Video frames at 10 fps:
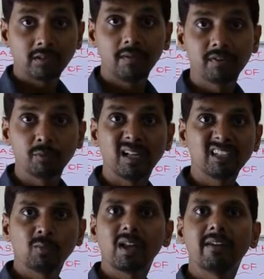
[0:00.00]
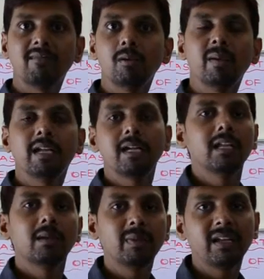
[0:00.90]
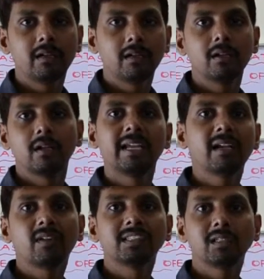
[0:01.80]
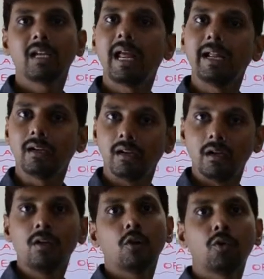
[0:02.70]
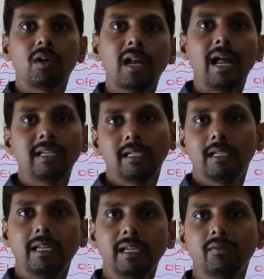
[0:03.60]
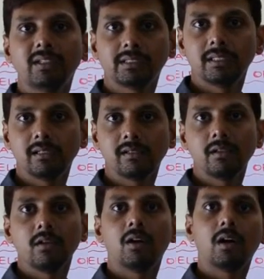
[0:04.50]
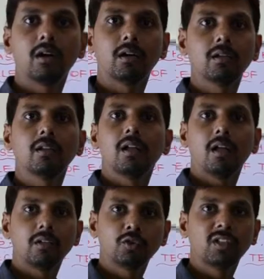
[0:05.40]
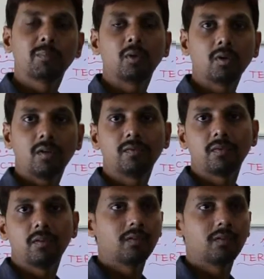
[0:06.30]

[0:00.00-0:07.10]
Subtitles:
if you multiply will be getting a big equation like quadratic equations or to the power of